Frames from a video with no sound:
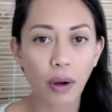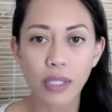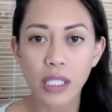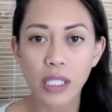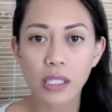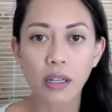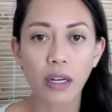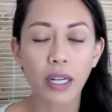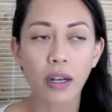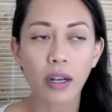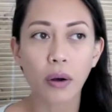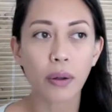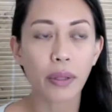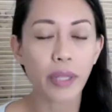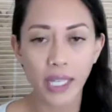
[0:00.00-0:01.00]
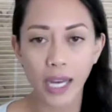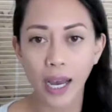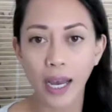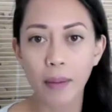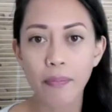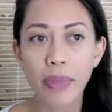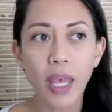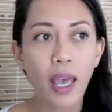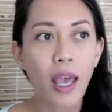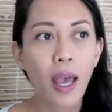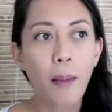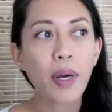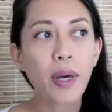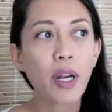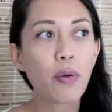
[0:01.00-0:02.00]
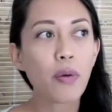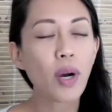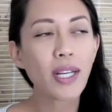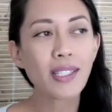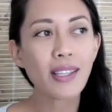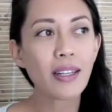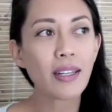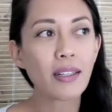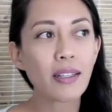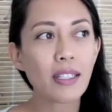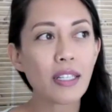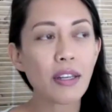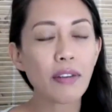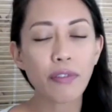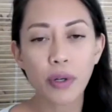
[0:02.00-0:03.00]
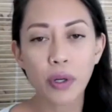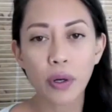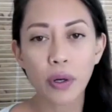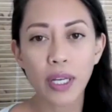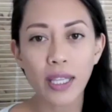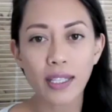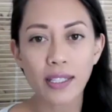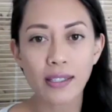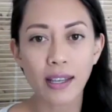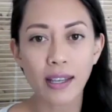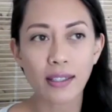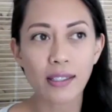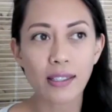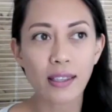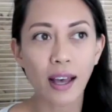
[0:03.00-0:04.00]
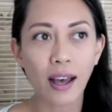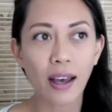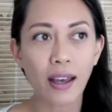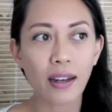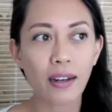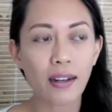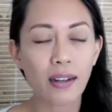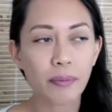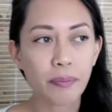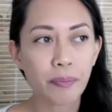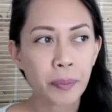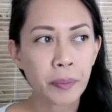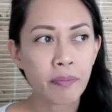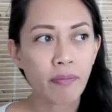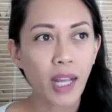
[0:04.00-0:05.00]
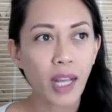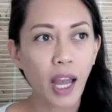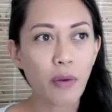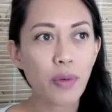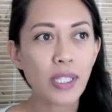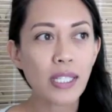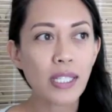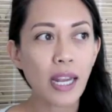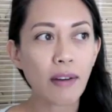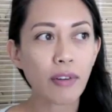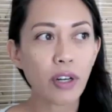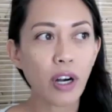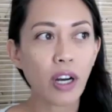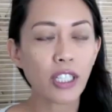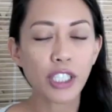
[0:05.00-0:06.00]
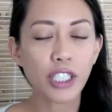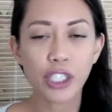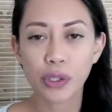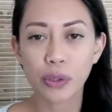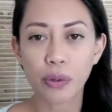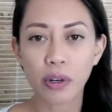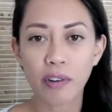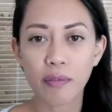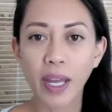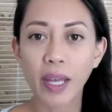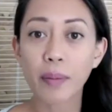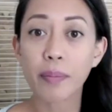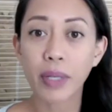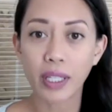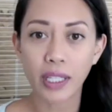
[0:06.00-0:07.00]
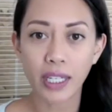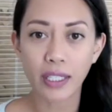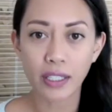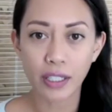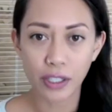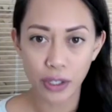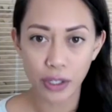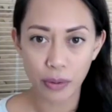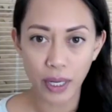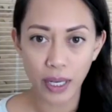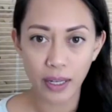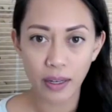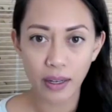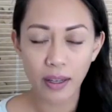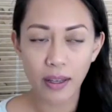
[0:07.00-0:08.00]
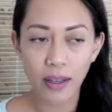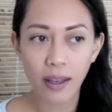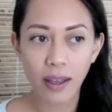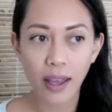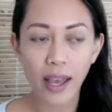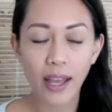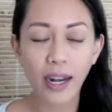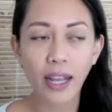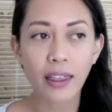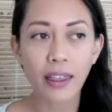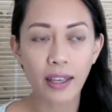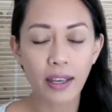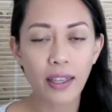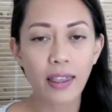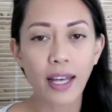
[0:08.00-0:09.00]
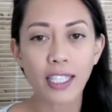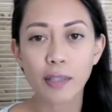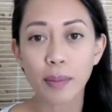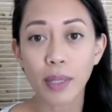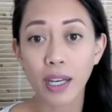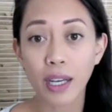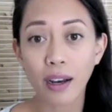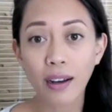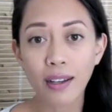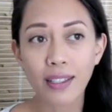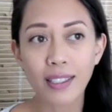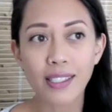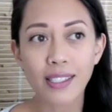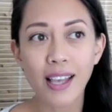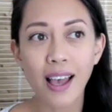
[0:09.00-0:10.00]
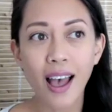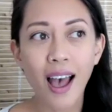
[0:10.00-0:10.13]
studying all the time, but it wasn't difficult in the sense that I was never unsure of my ability to do it. And I think that's because